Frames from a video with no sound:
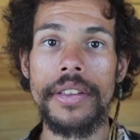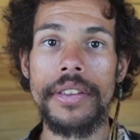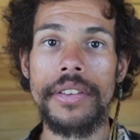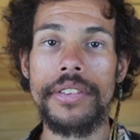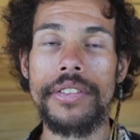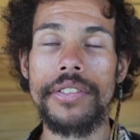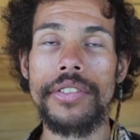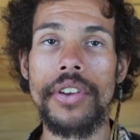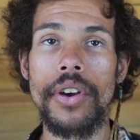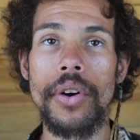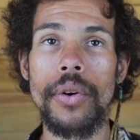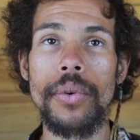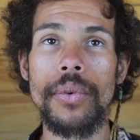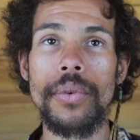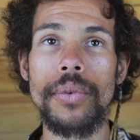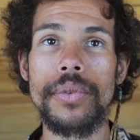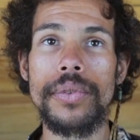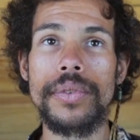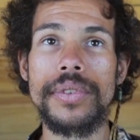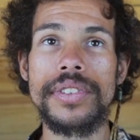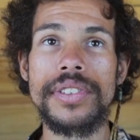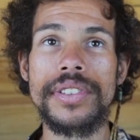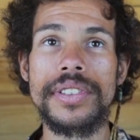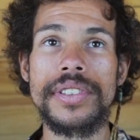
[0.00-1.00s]
So
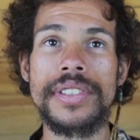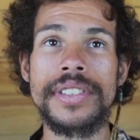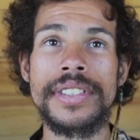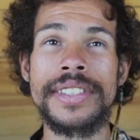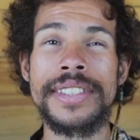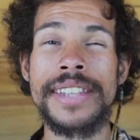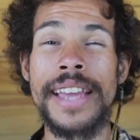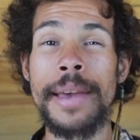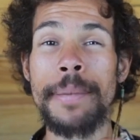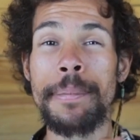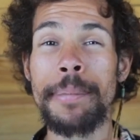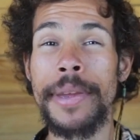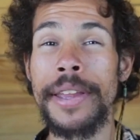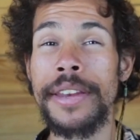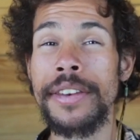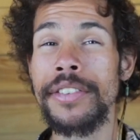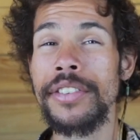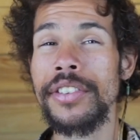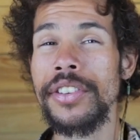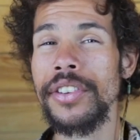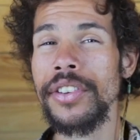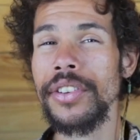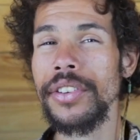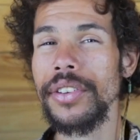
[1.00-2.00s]
step
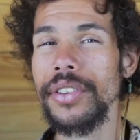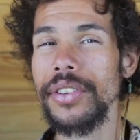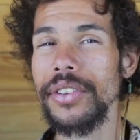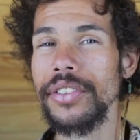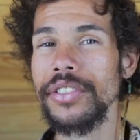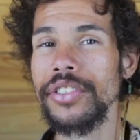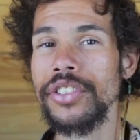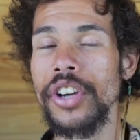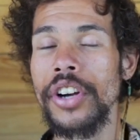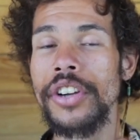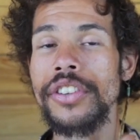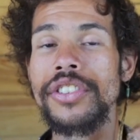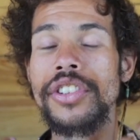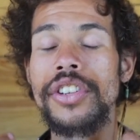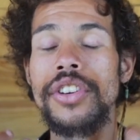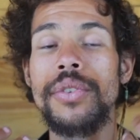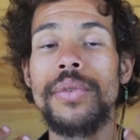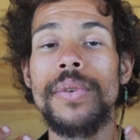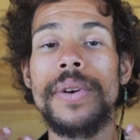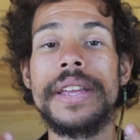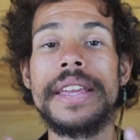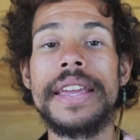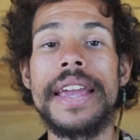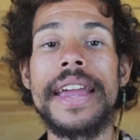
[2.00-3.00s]
into, start to
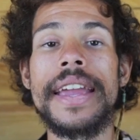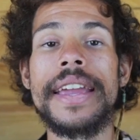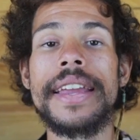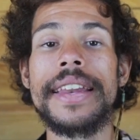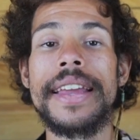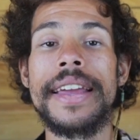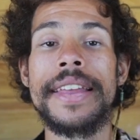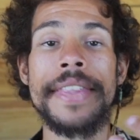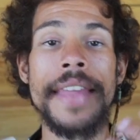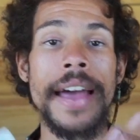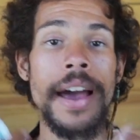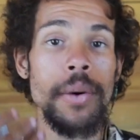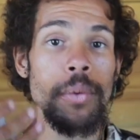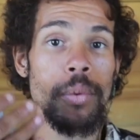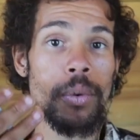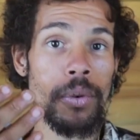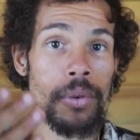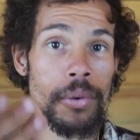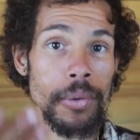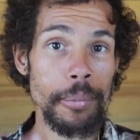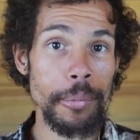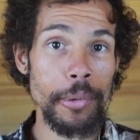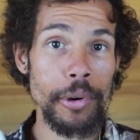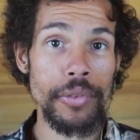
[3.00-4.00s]
create, and that will
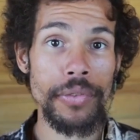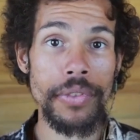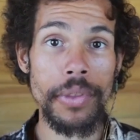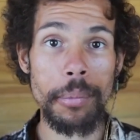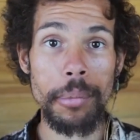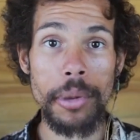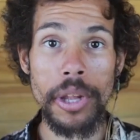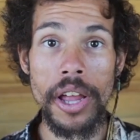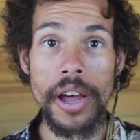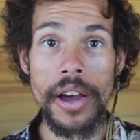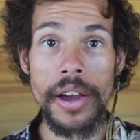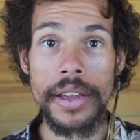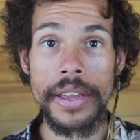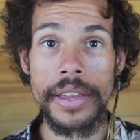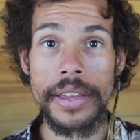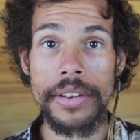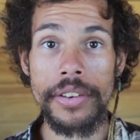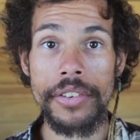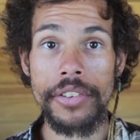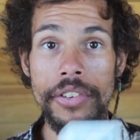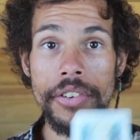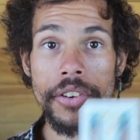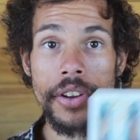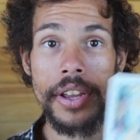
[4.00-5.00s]
remove the
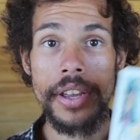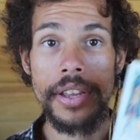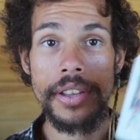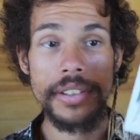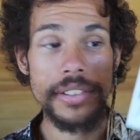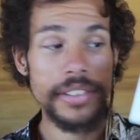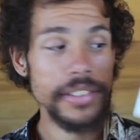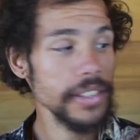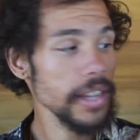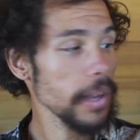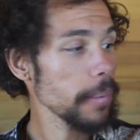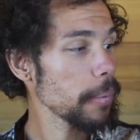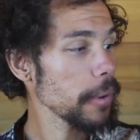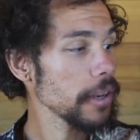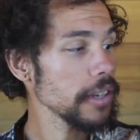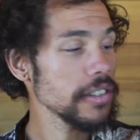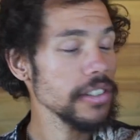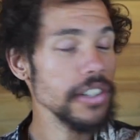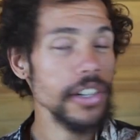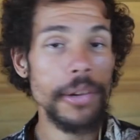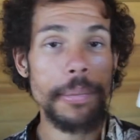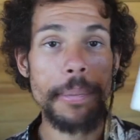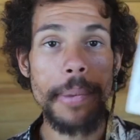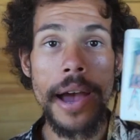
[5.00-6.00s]
blockage. Step
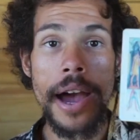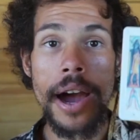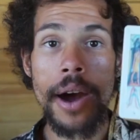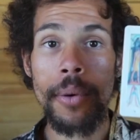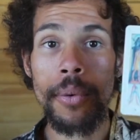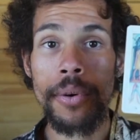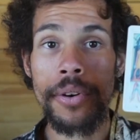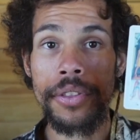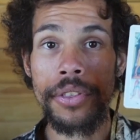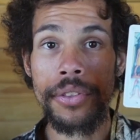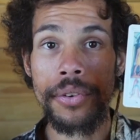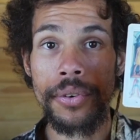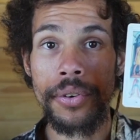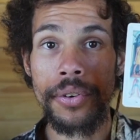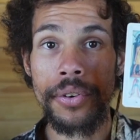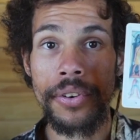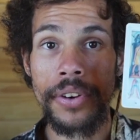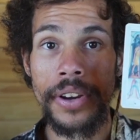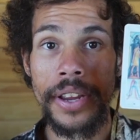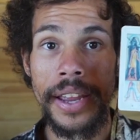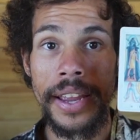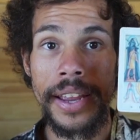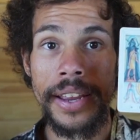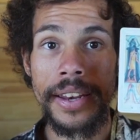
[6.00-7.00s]
into your power through
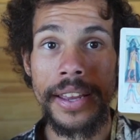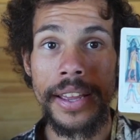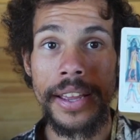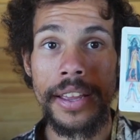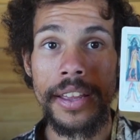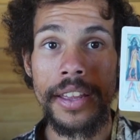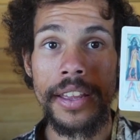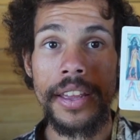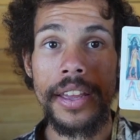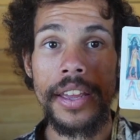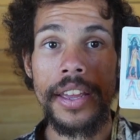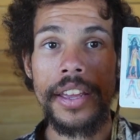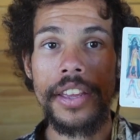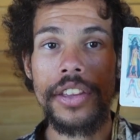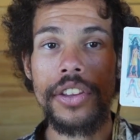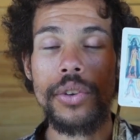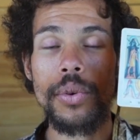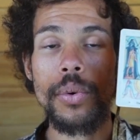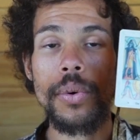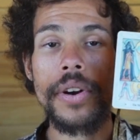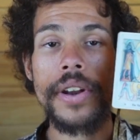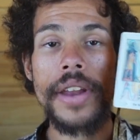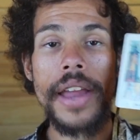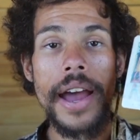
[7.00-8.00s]
creating.
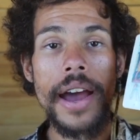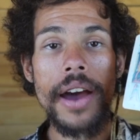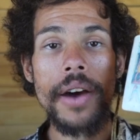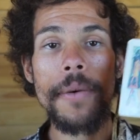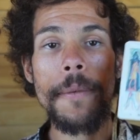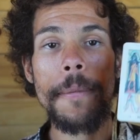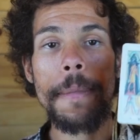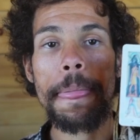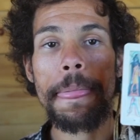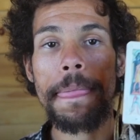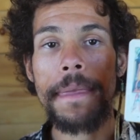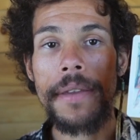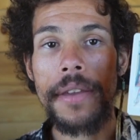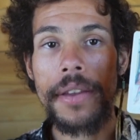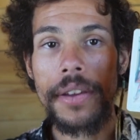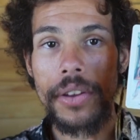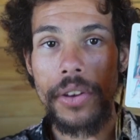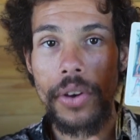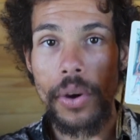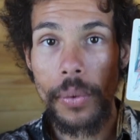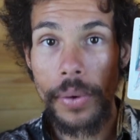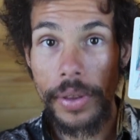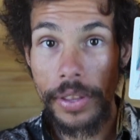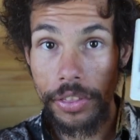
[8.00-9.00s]
You are now
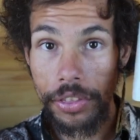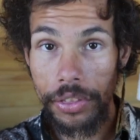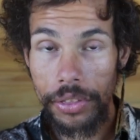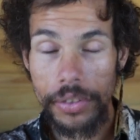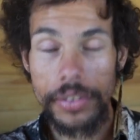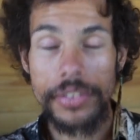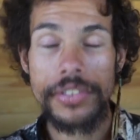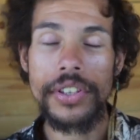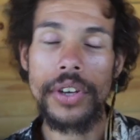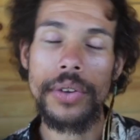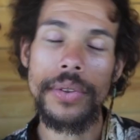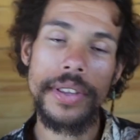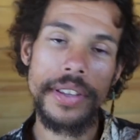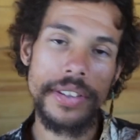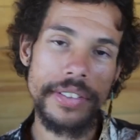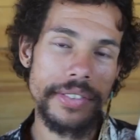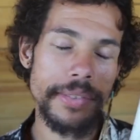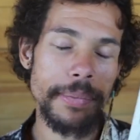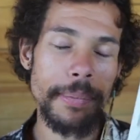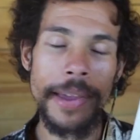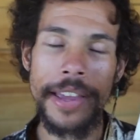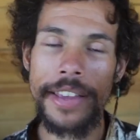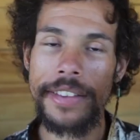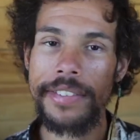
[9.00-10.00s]
going, th- so
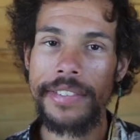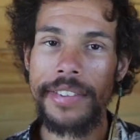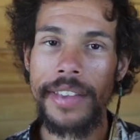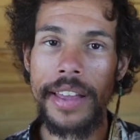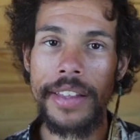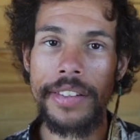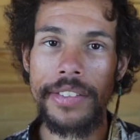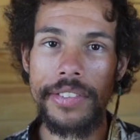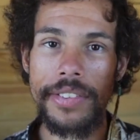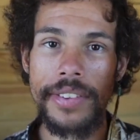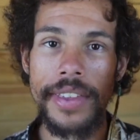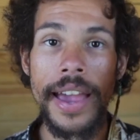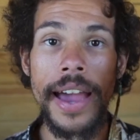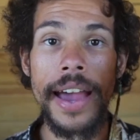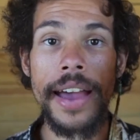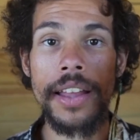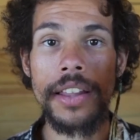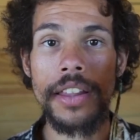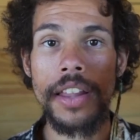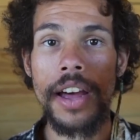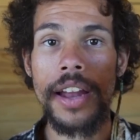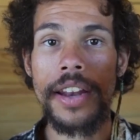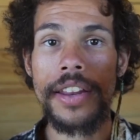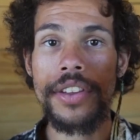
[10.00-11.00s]
this makes sense. Yeah, a
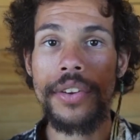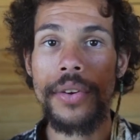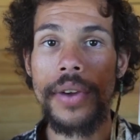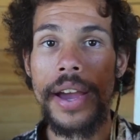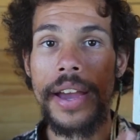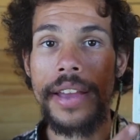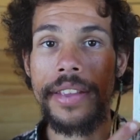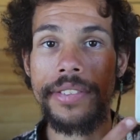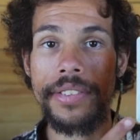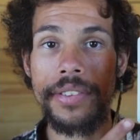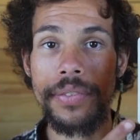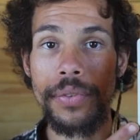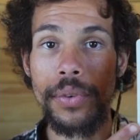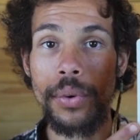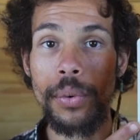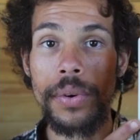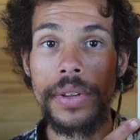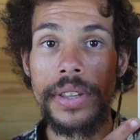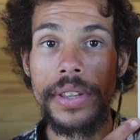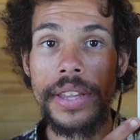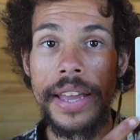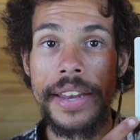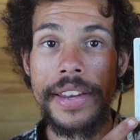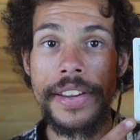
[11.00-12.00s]
lot of you guys, if you
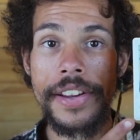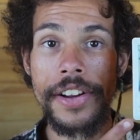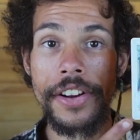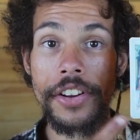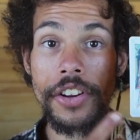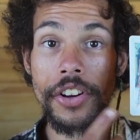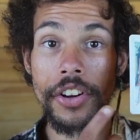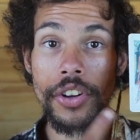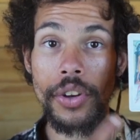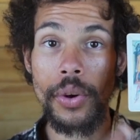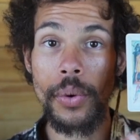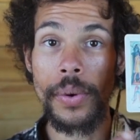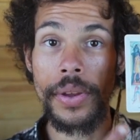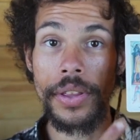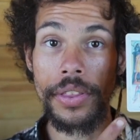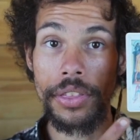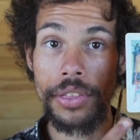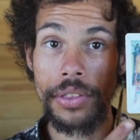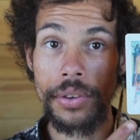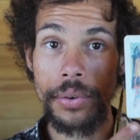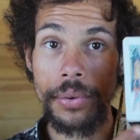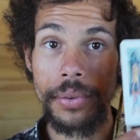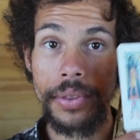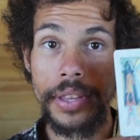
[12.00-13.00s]
were led here, you're going
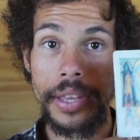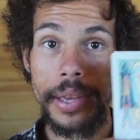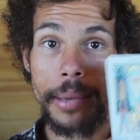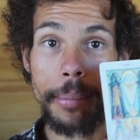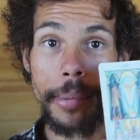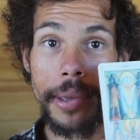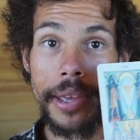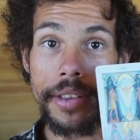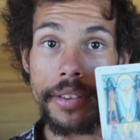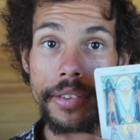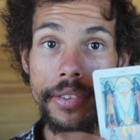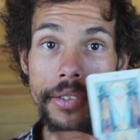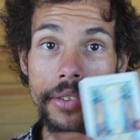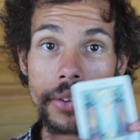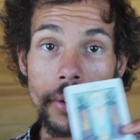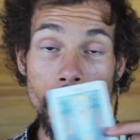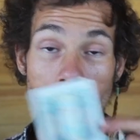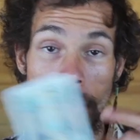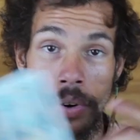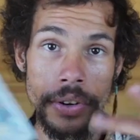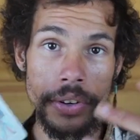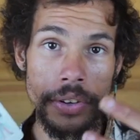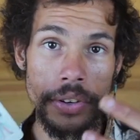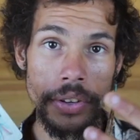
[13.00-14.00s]
through the abyss
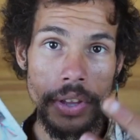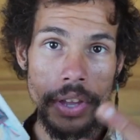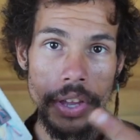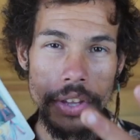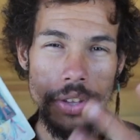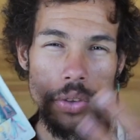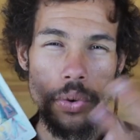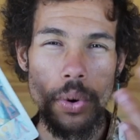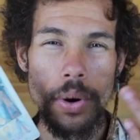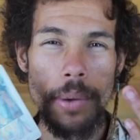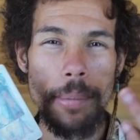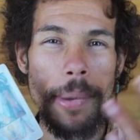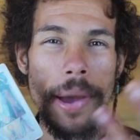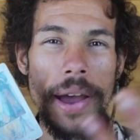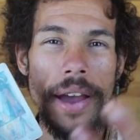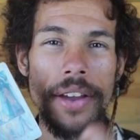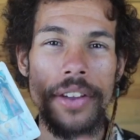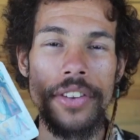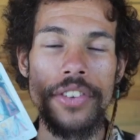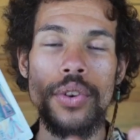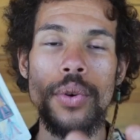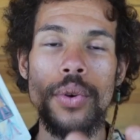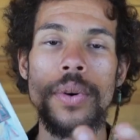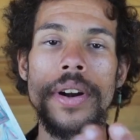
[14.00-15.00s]
or you're,
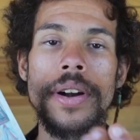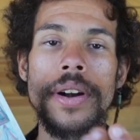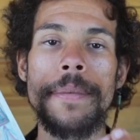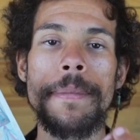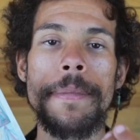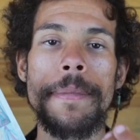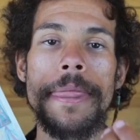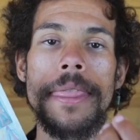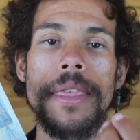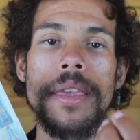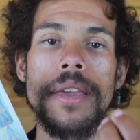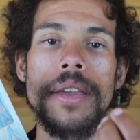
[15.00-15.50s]
about, you're